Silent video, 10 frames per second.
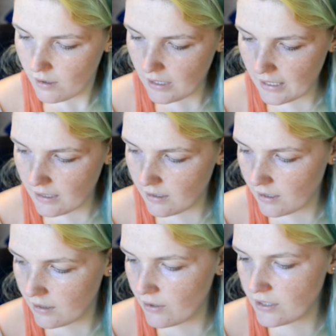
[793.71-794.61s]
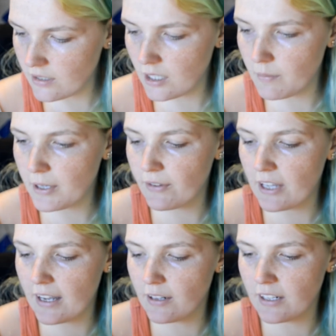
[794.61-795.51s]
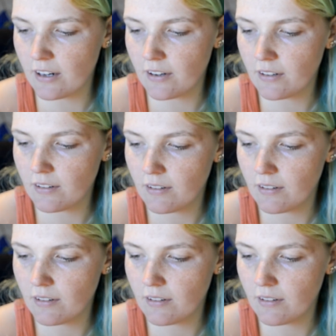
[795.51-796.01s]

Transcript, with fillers: And uh, there is a little bit of a guide in here.